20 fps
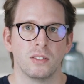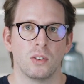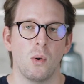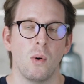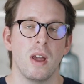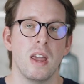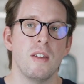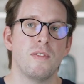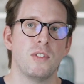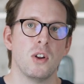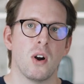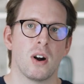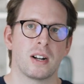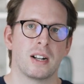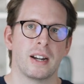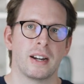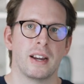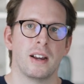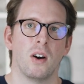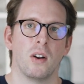So if you are
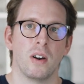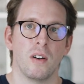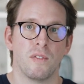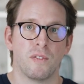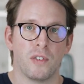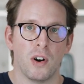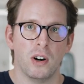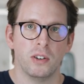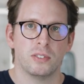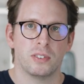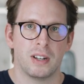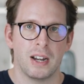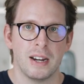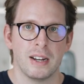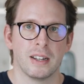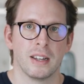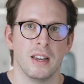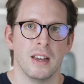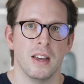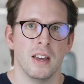clicking on the first
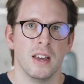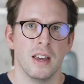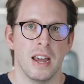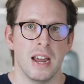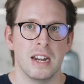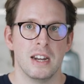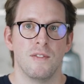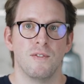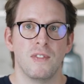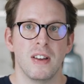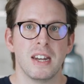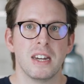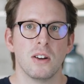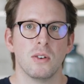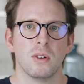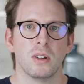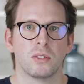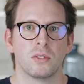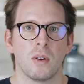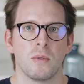link in the
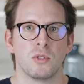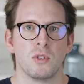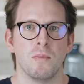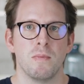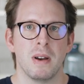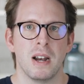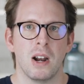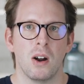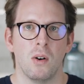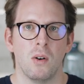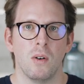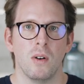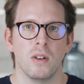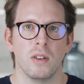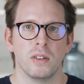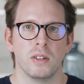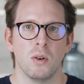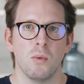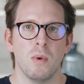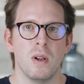video description below,
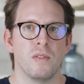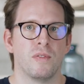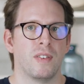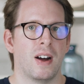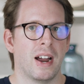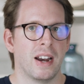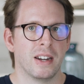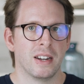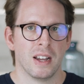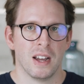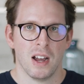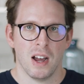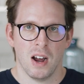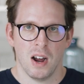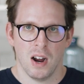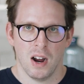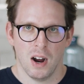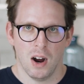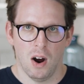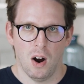you will find
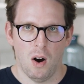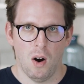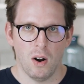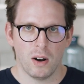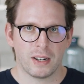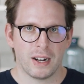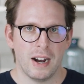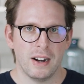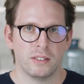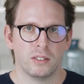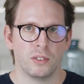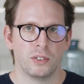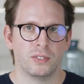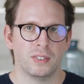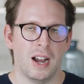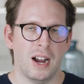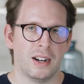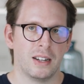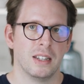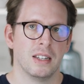all kinds of
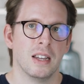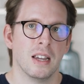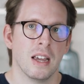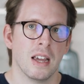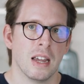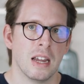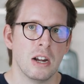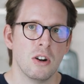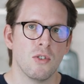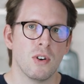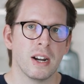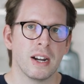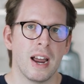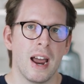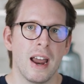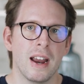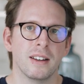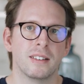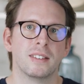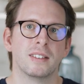Starkey hearing
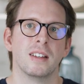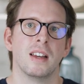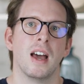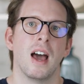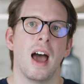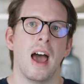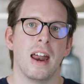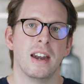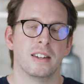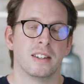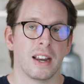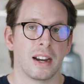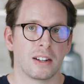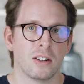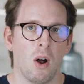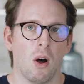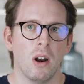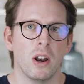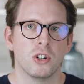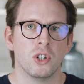aids and
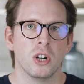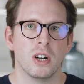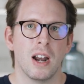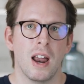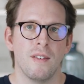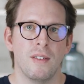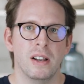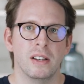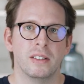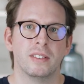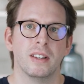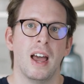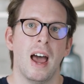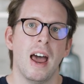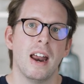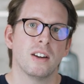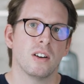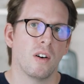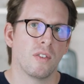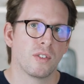technology levels
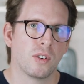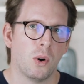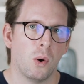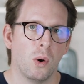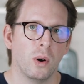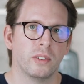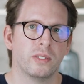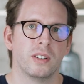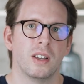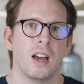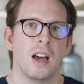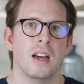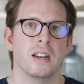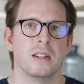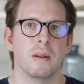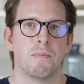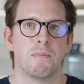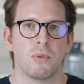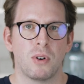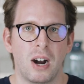and of course
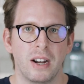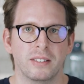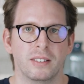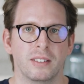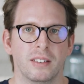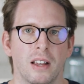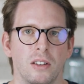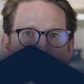the prices